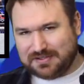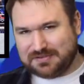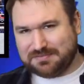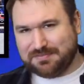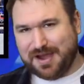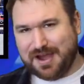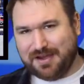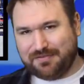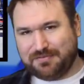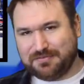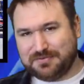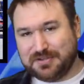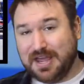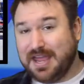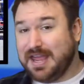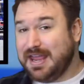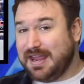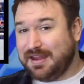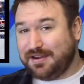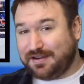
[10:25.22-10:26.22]
smart.
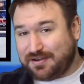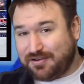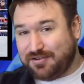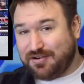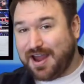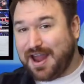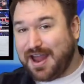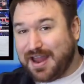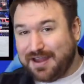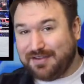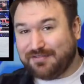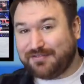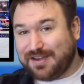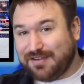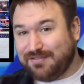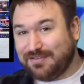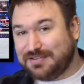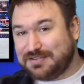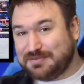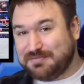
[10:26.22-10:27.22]
It creative,
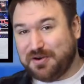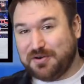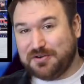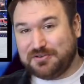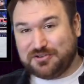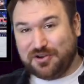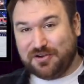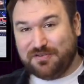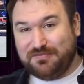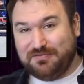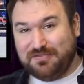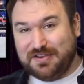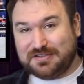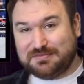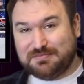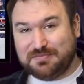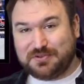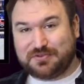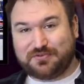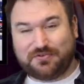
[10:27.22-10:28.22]
giving Samoa Joe
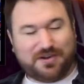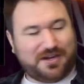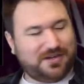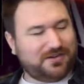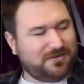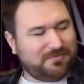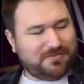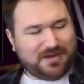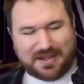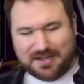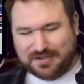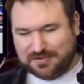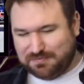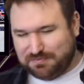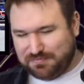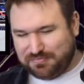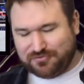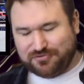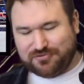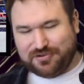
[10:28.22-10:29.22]
this much freedom is
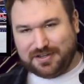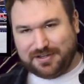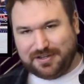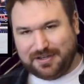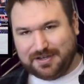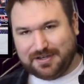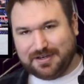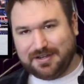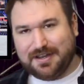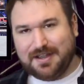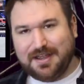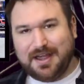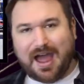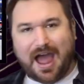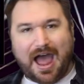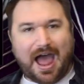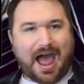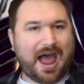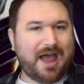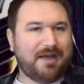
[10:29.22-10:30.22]
brilliant.
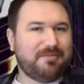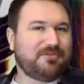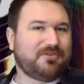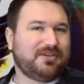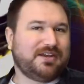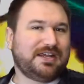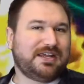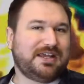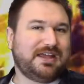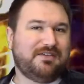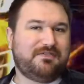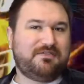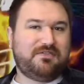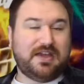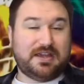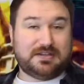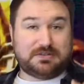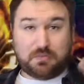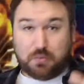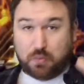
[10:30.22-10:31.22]
I'm going to give
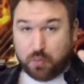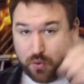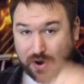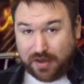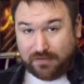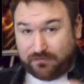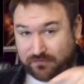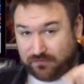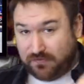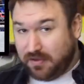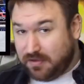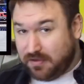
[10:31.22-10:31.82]
this, with